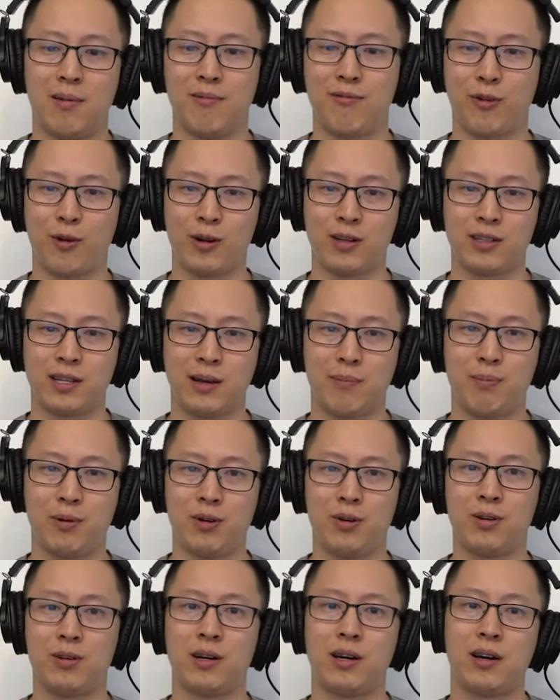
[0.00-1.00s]
for
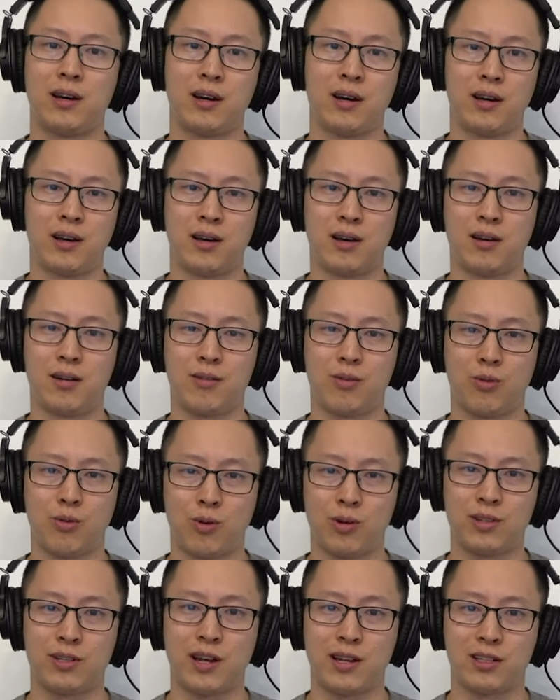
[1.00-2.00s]
example, uh,
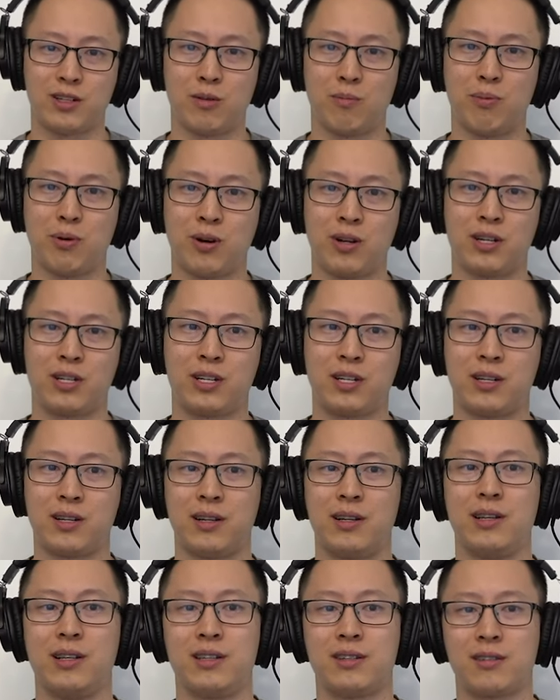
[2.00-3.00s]
horizontal push
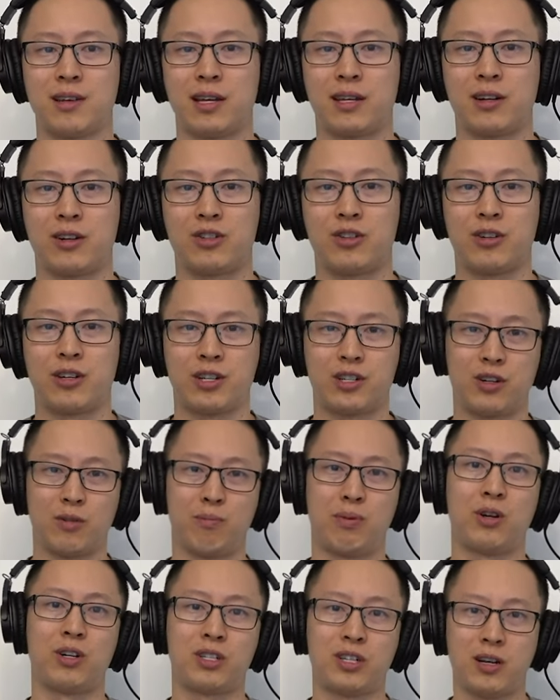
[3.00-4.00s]
is like your traditional
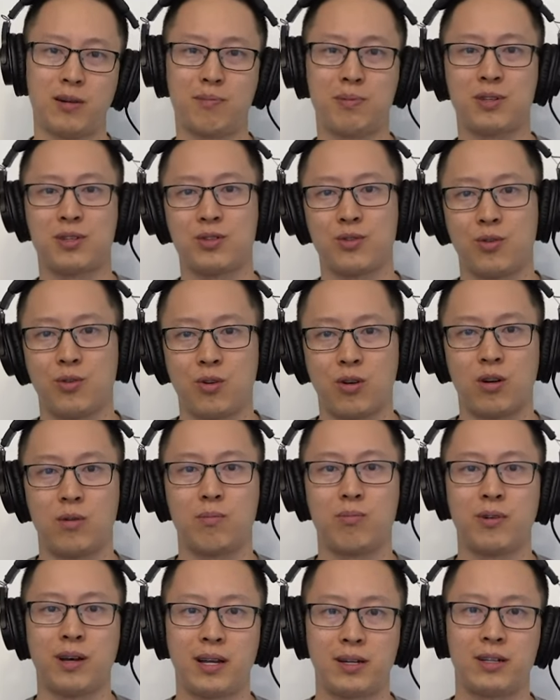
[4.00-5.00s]
push-ups or
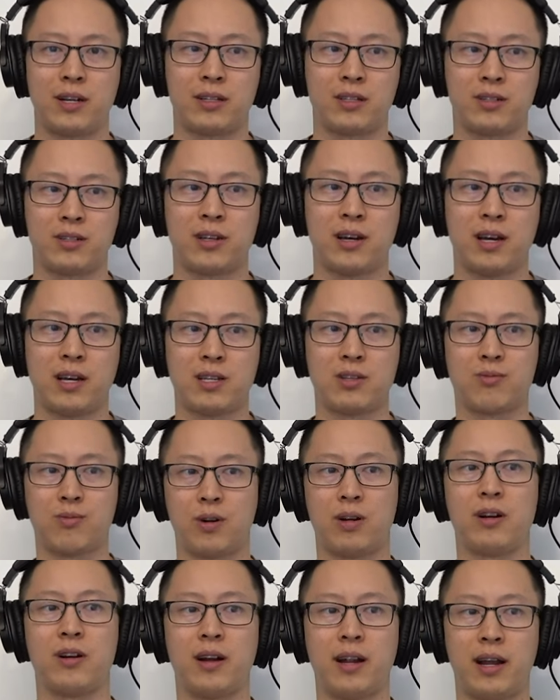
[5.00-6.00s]
planche exercise where
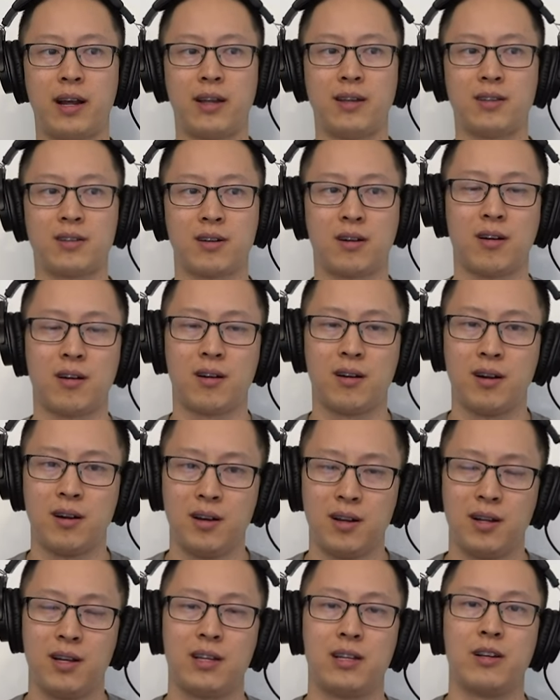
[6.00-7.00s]
your hands are,
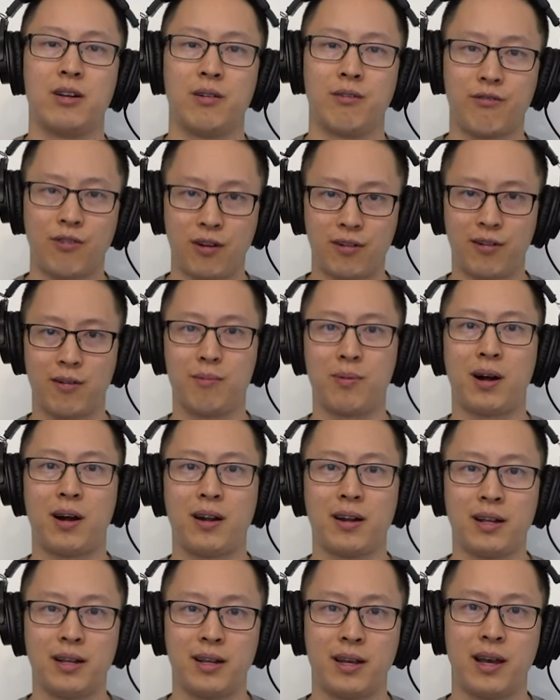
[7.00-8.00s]
you know, in front of your
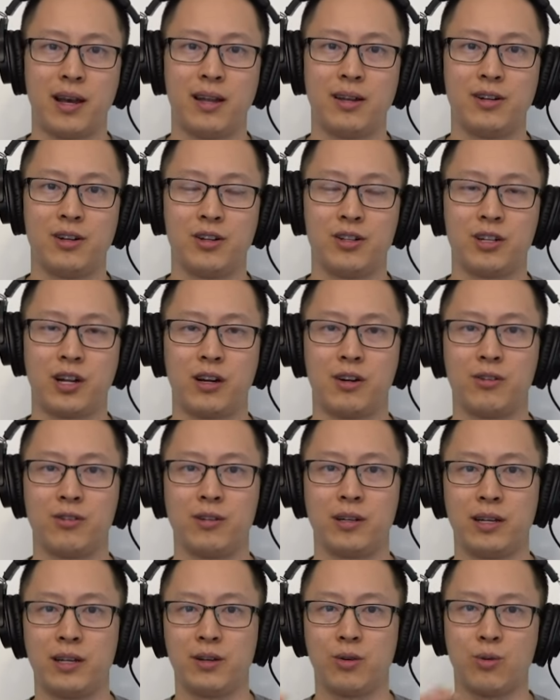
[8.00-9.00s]
body and you're
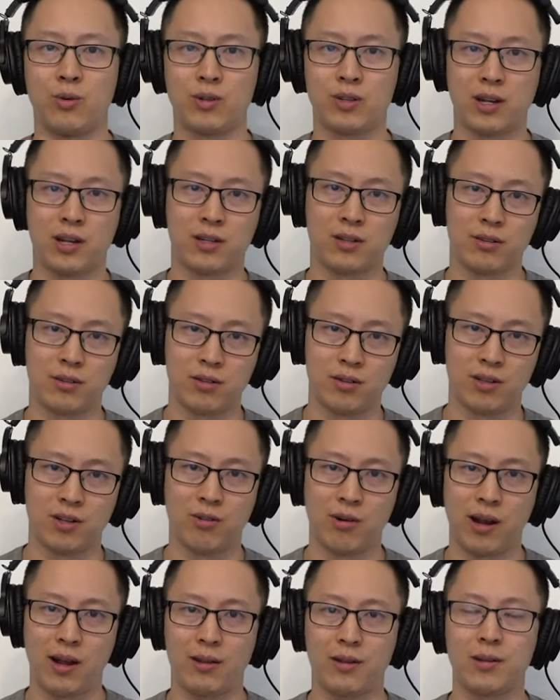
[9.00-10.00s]
generally horizontal to the
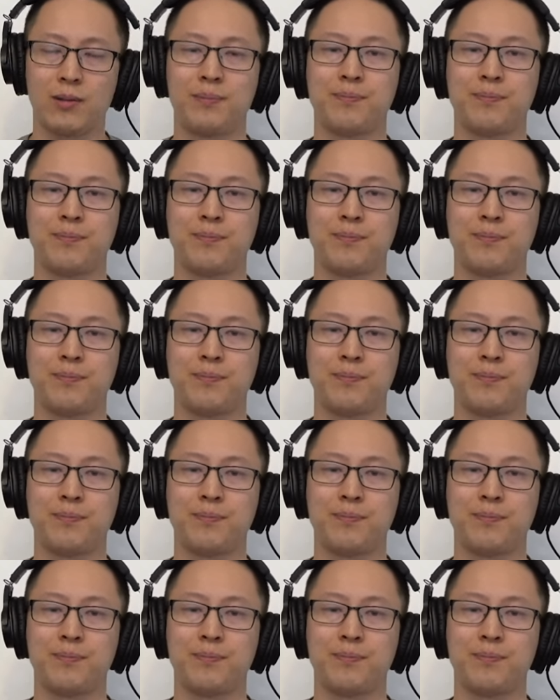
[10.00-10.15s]
ground.